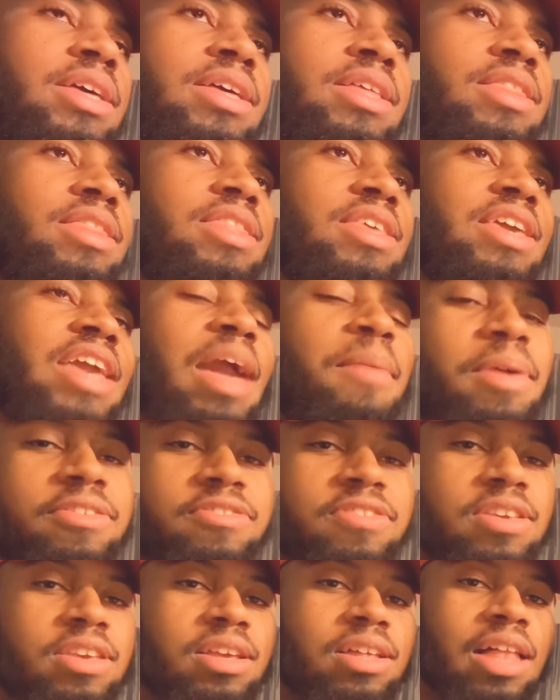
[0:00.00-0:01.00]
the
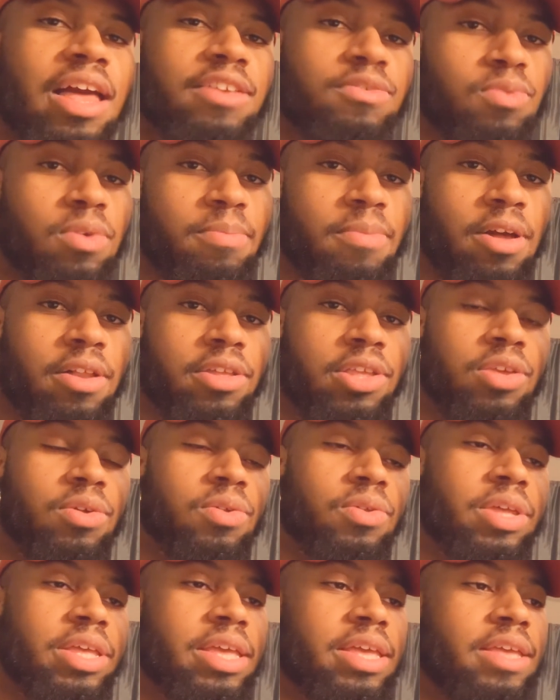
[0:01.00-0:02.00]
MHC class 1
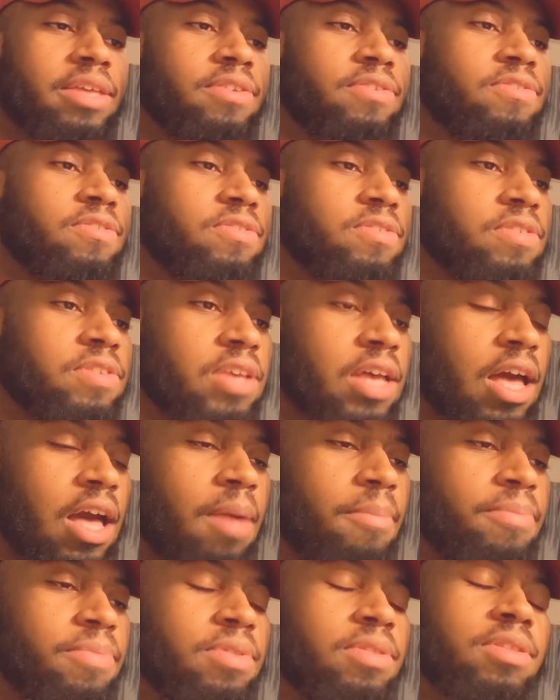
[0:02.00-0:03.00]
molecule is
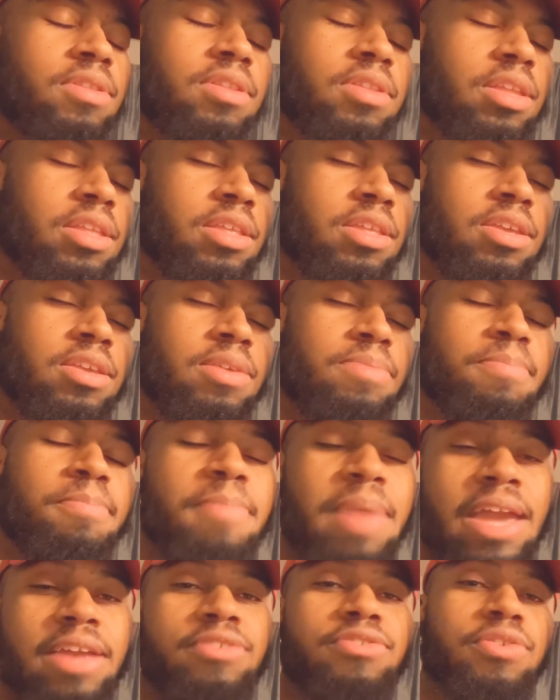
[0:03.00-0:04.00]
the
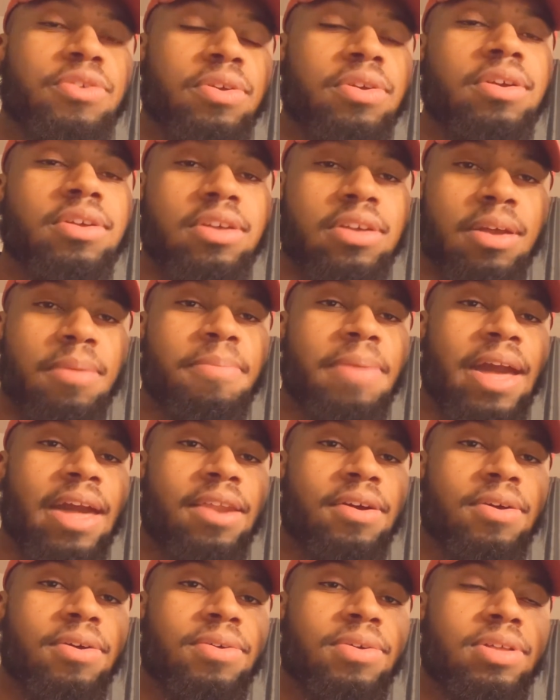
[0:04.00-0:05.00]
major
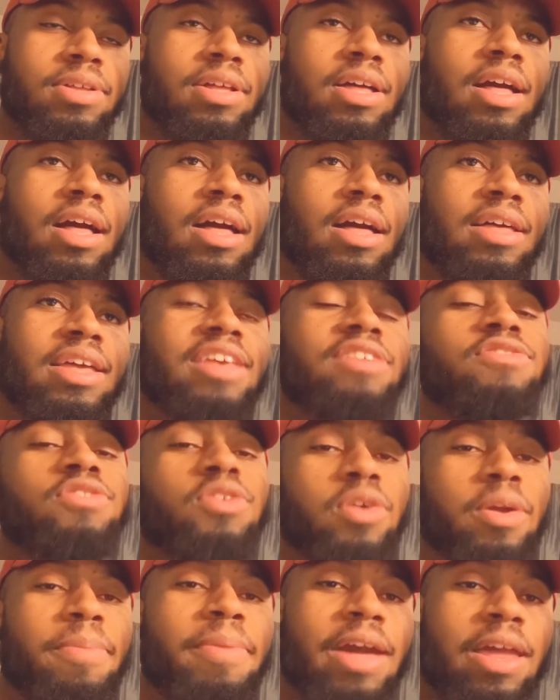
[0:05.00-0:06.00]

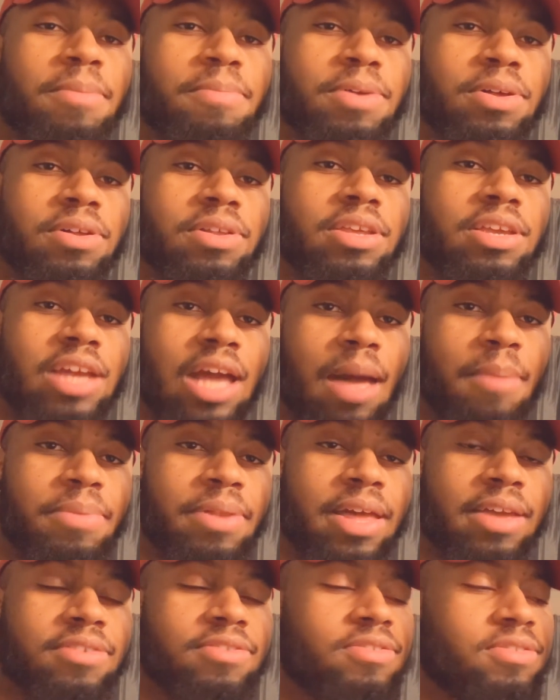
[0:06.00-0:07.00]
histocompatibility
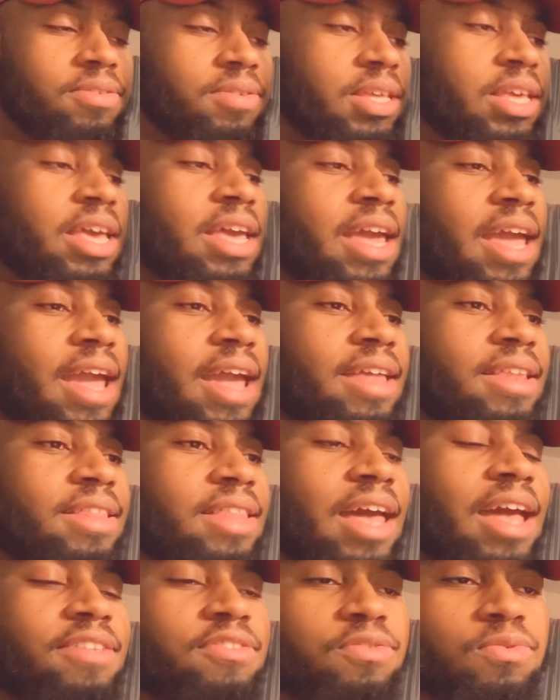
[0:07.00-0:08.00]
complex, and
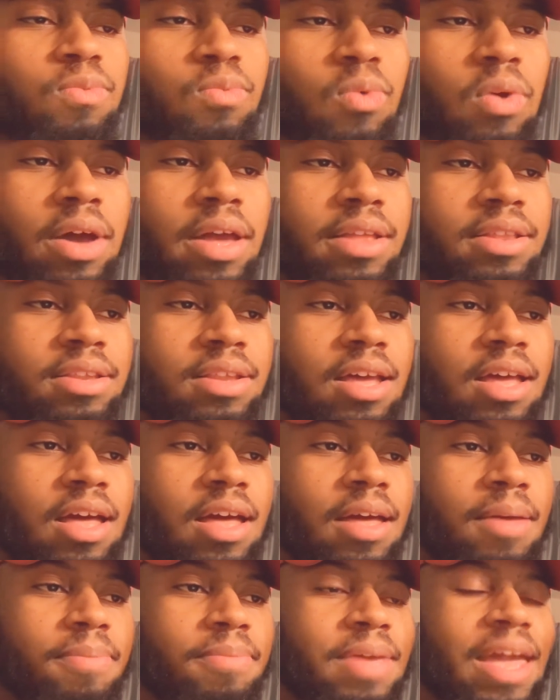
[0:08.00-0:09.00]
that's what
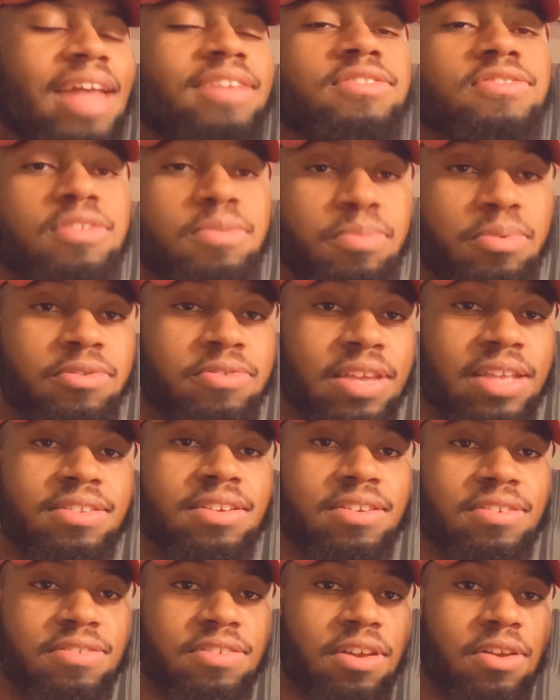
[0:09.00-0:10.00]
antigen
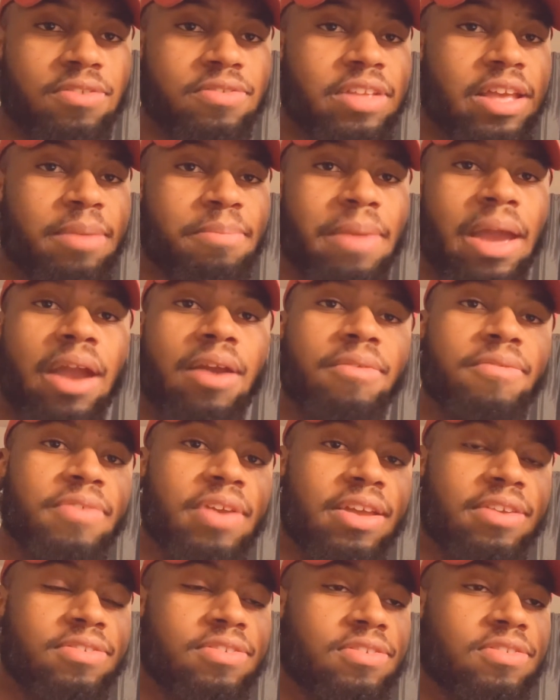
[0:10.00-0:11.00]
presenting cells like
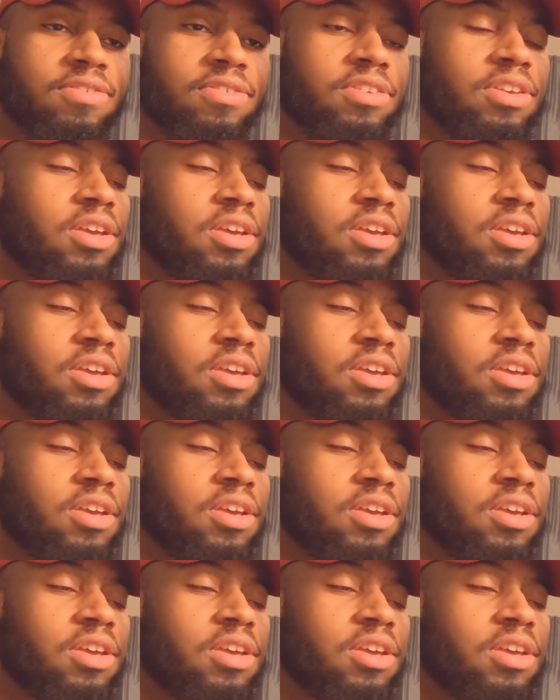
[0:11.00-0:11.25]
macrophages